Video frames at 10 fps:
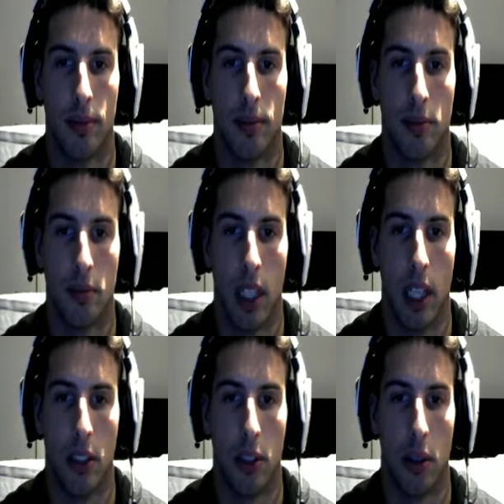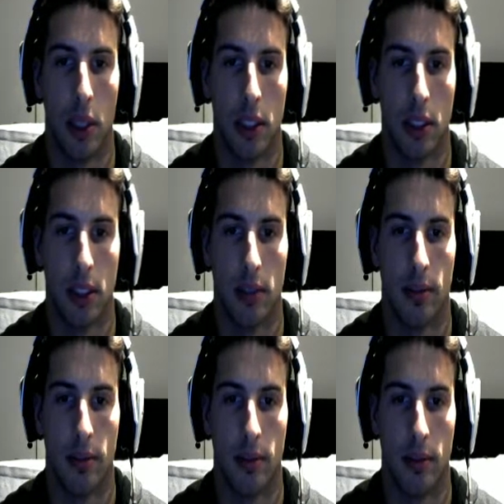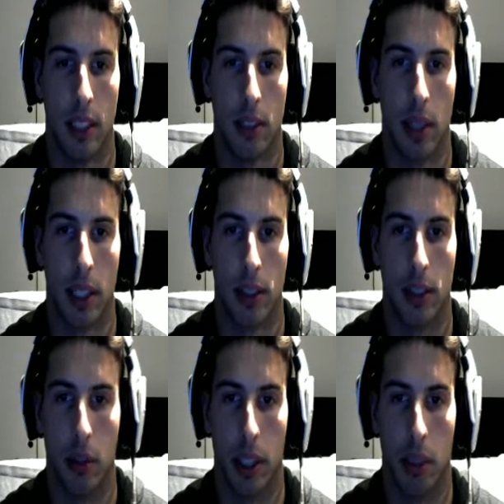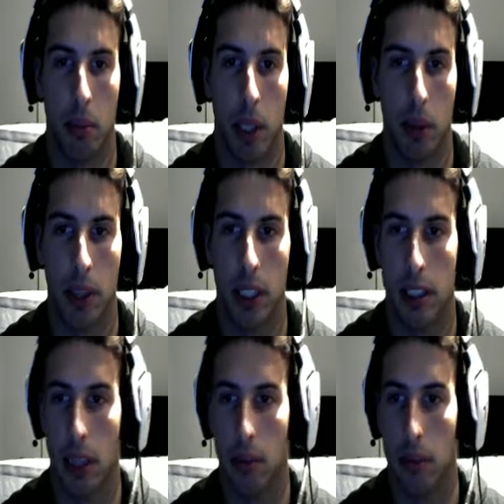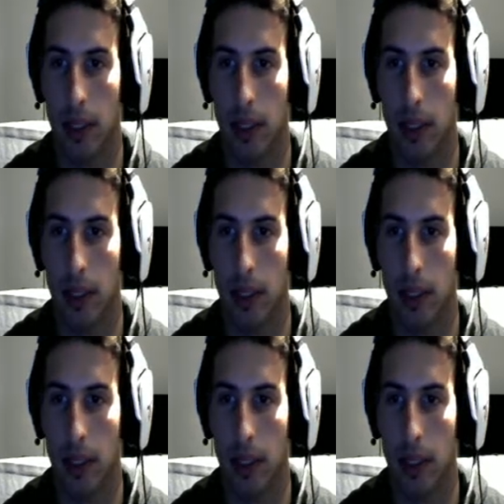But you know what? Doesn't matter. We're gonna imperil next time.